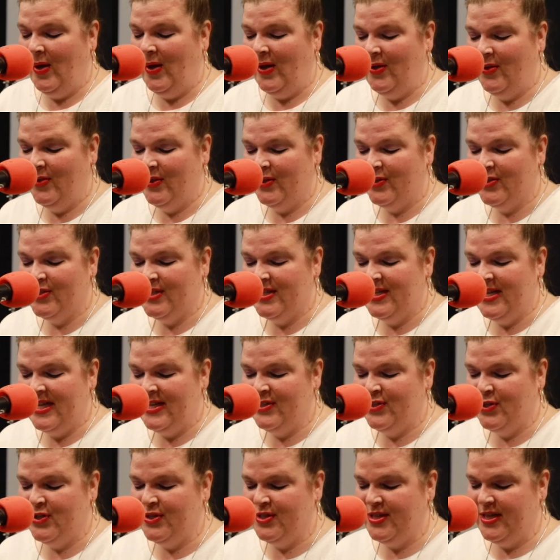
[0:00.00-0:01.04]
Well, there's an
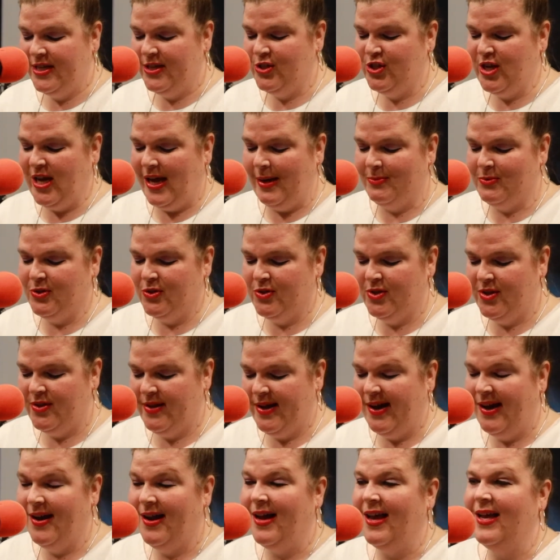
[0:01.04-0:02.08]
interesting chapter to
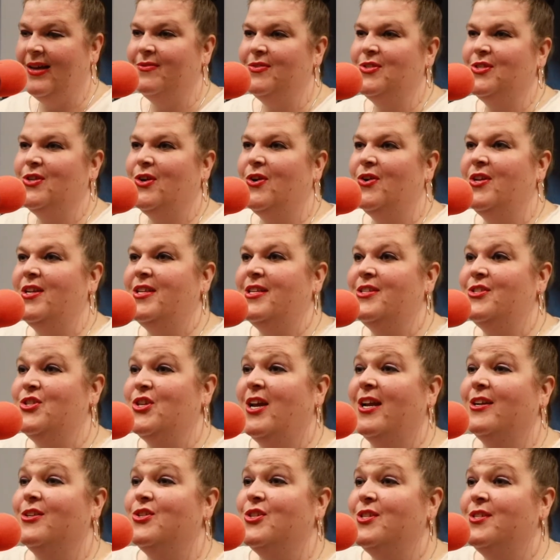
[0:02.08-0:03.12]
that. I have started
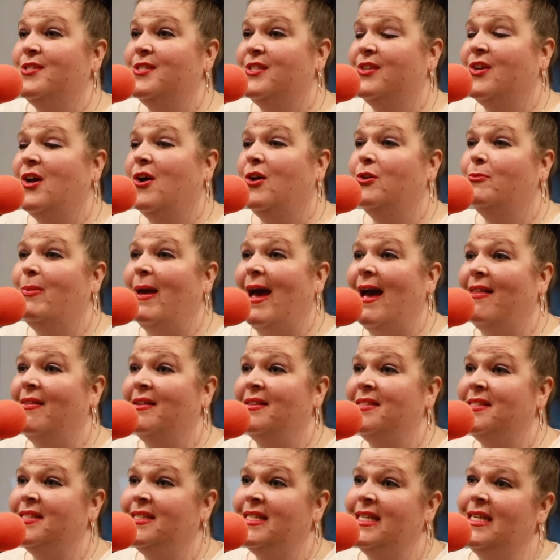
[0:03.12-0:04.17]
injections called
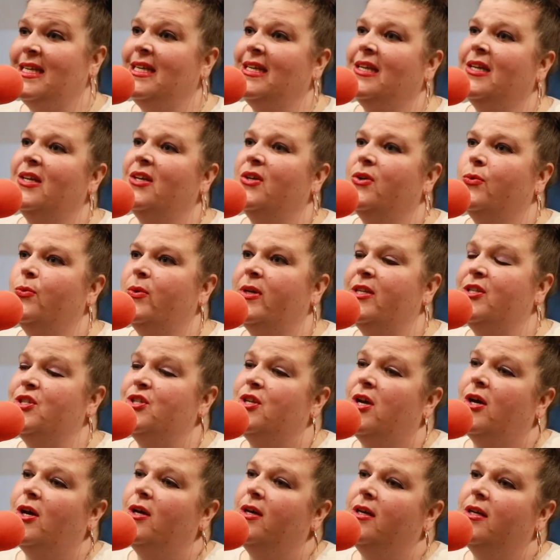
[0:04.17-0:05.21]
Palynziq, which
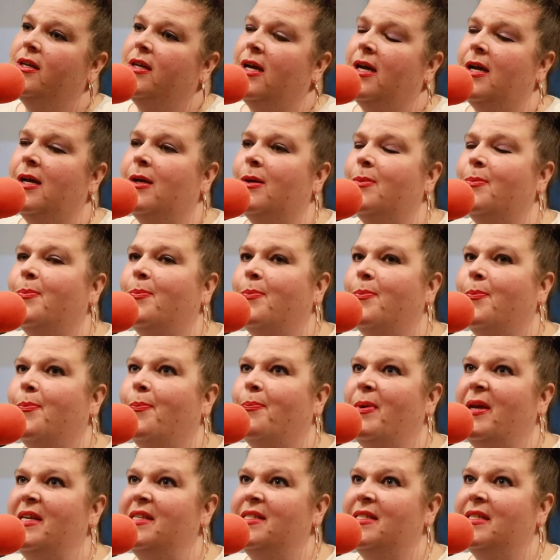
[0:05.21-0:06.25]

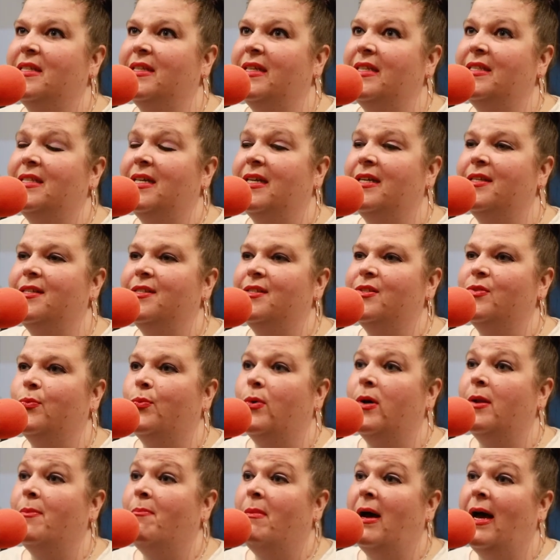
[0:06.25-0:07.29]
basically does
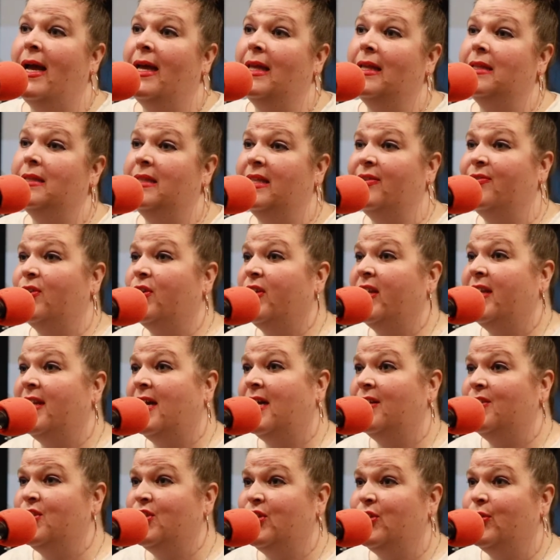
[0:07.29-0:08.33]
what my liver
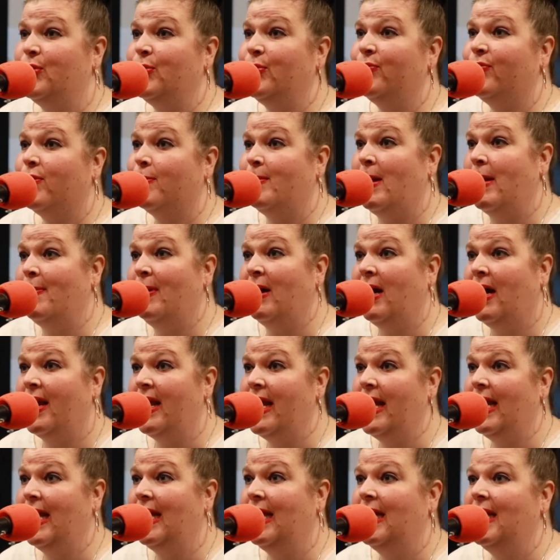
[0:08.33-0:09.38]
cannot do for my
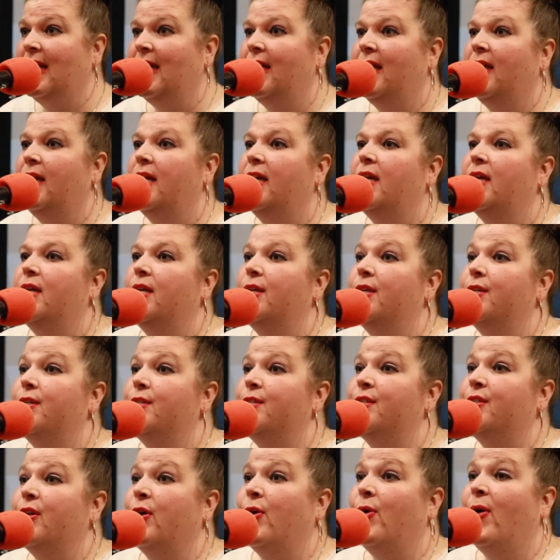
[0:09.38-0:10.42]
body.
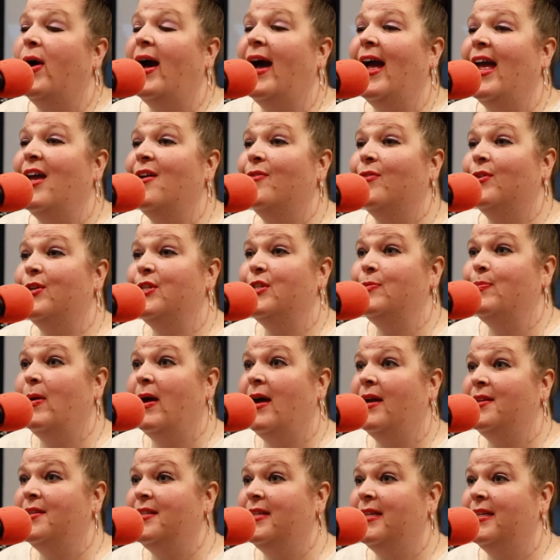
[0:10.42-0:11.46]
So I have
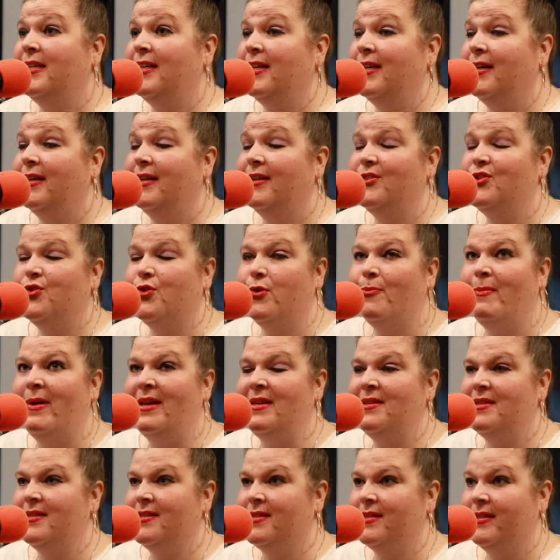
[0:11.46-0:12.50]
responded
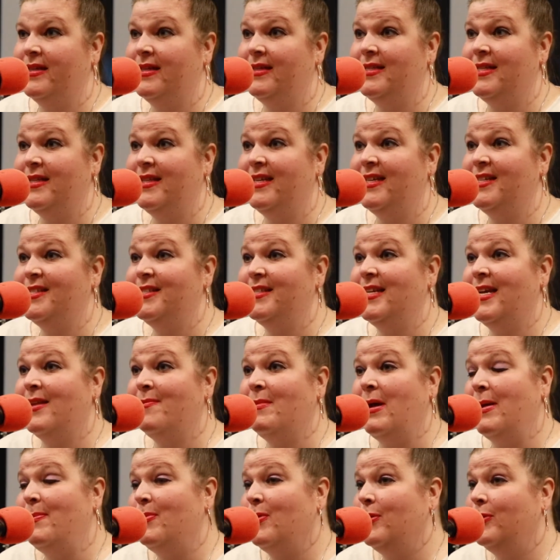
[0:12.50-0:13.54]
tremendously to this, and
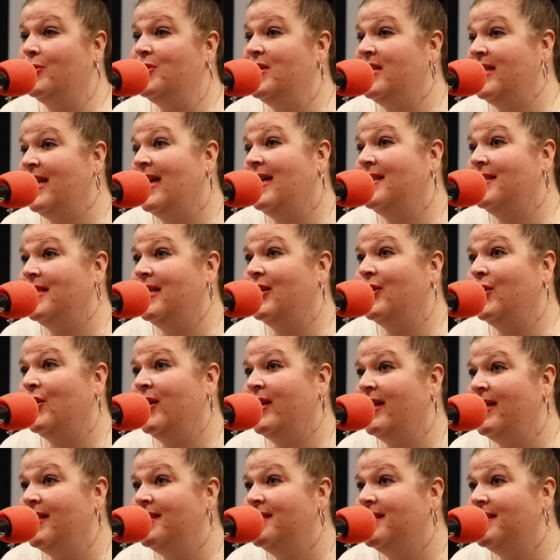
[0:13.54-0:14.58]
my protein has
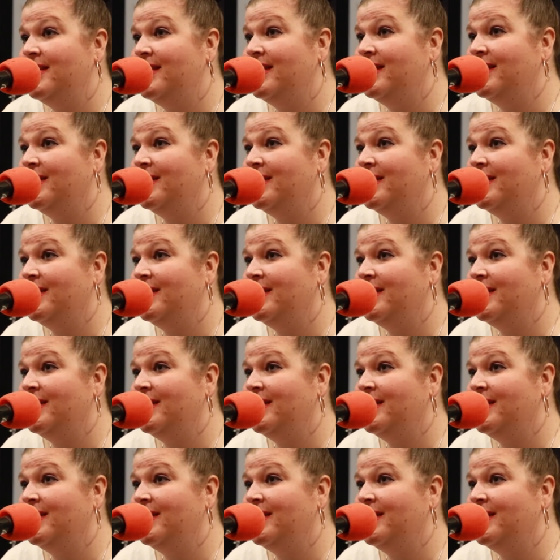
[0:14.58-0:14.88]
increased.